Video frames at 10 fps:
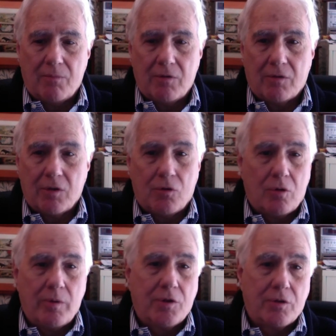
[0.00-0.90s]
um, that they're
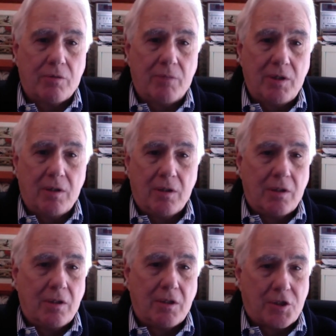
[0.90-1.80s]
always going to be
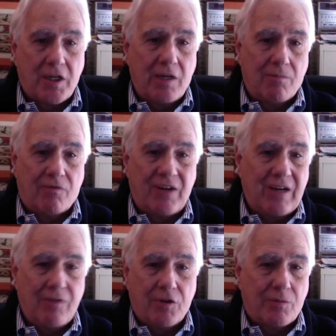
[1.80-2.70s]
the same
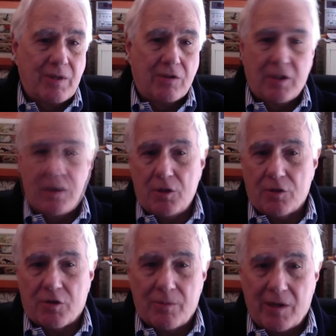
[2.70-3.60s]
five years from now, 10
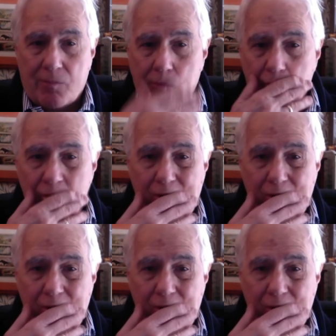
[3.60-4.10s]
years from now.